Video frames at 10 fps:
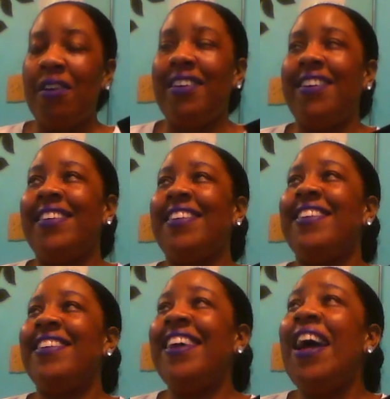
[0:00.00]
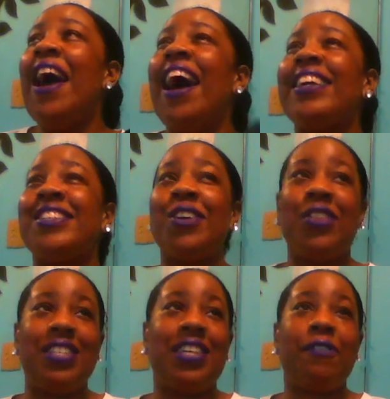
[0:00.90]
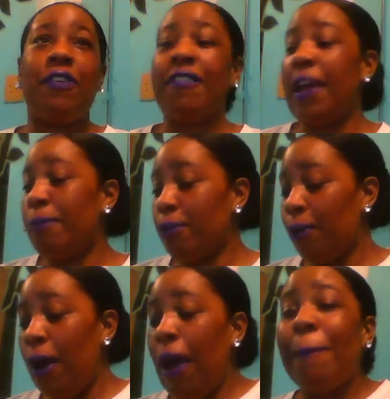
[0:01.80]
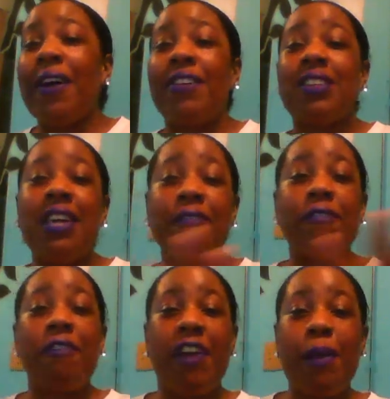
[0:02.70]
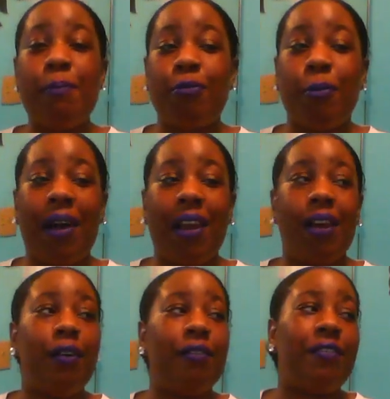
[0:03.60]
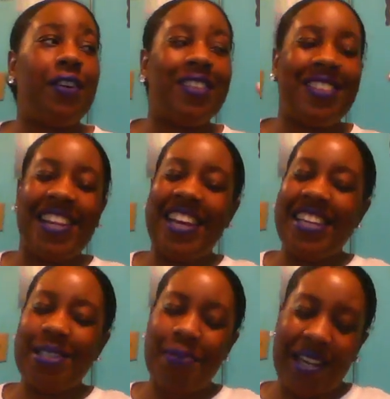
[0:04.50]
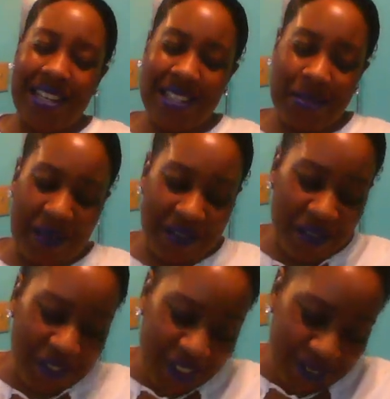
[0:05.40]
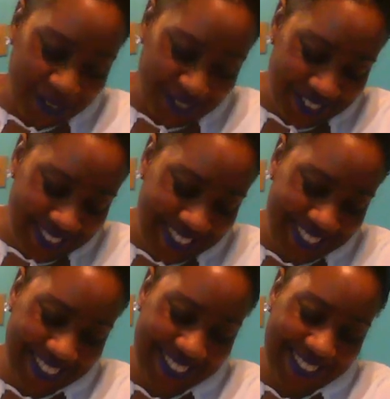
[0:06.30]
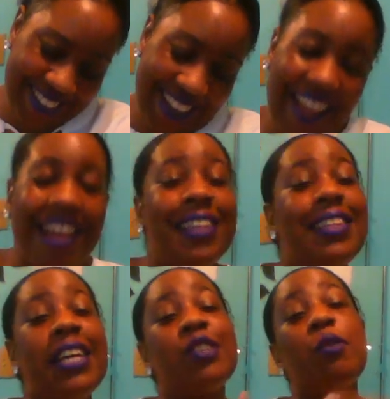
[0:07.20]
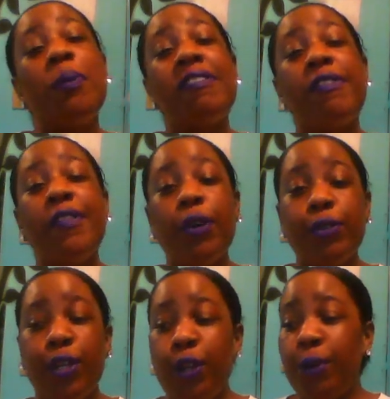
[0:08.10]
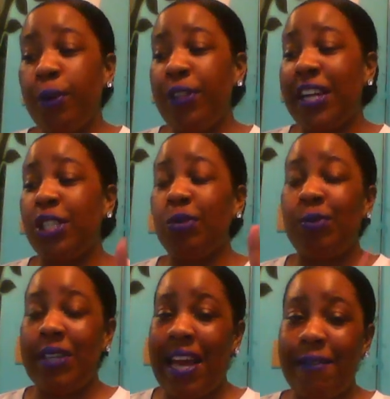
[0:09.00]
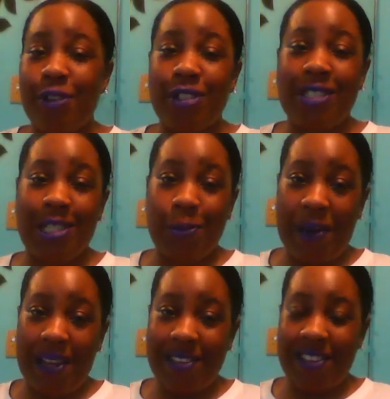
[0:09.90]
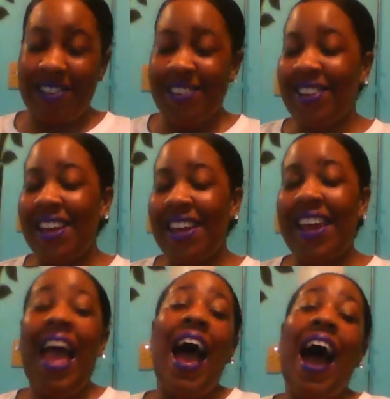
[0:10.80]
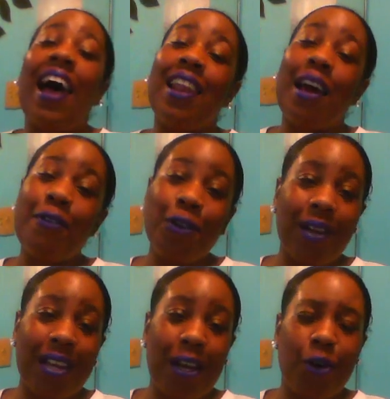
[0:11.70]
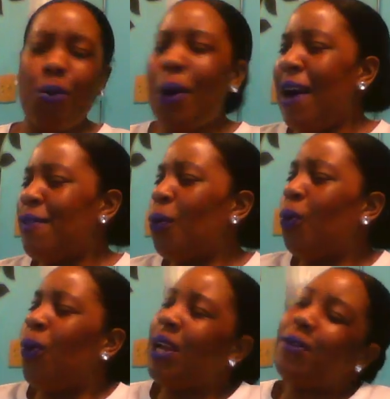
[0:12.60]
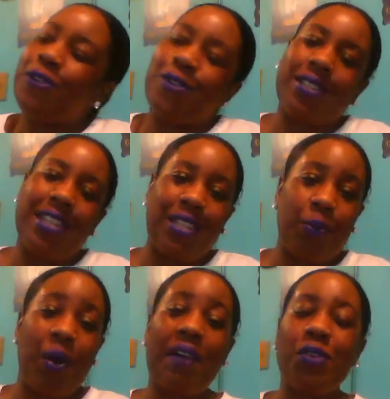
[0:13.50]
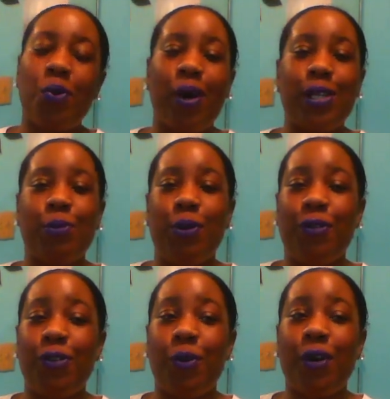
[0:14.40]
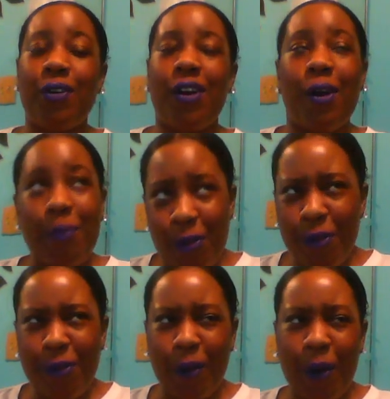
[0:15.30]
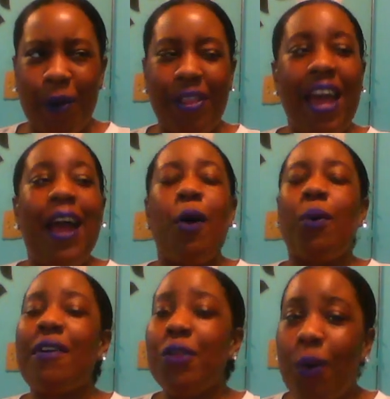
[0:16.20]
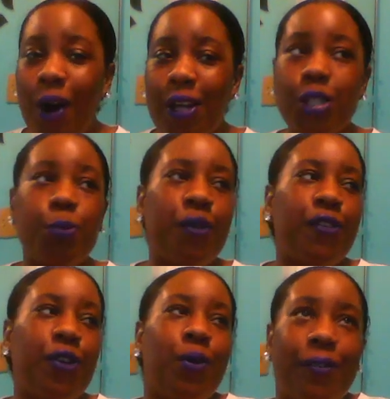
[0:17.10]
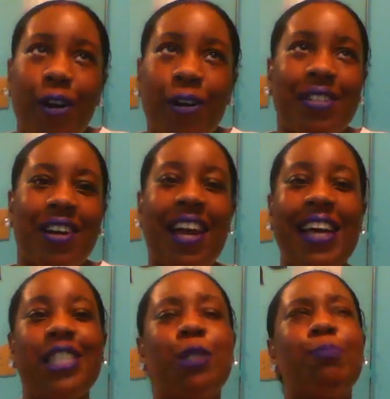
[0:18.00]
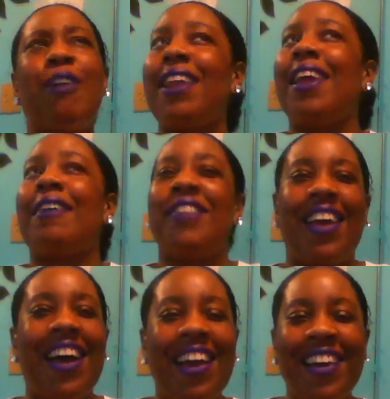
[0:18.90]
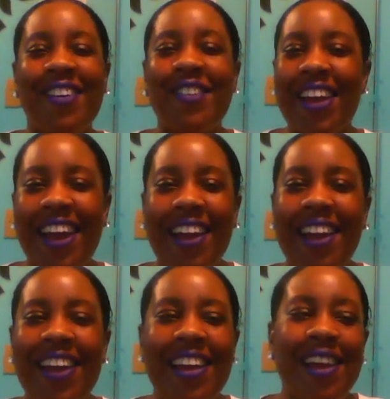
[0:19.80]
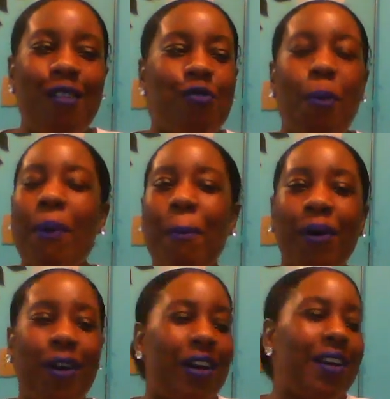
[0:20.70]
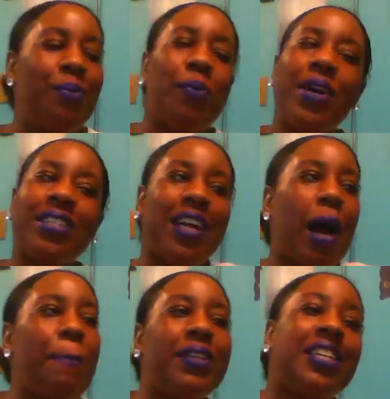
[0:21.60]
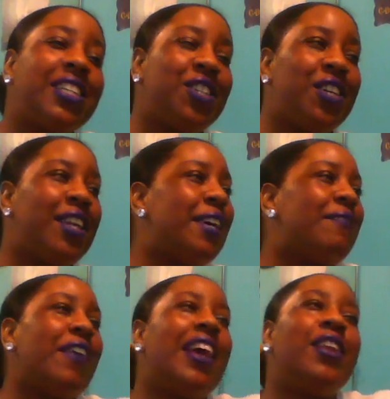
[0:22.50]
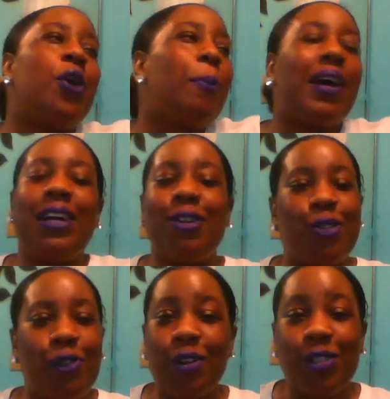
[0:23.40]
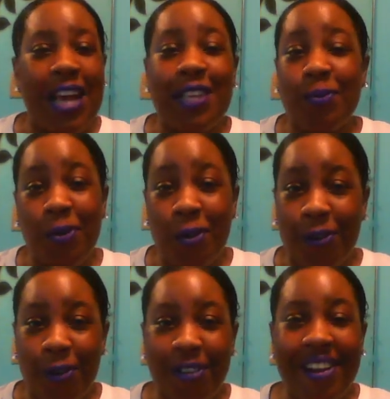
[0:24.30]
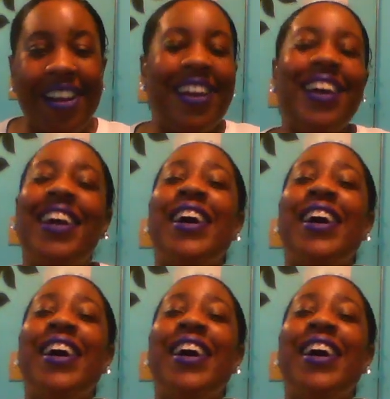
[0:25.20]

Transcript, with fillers: I just saw the 10th of April. By the 10th of April, my love, things begin to be revealed. Things will be revealed to you that you never suspected. Okay. I love you, Leo. You have a wonderful season wherever you are in this beautiful, beautiful earth, wherever you are in this beautiful universe. Okay. Spread love and light. Okay. Remember, what's competition if nobody else feels as beautiful, right?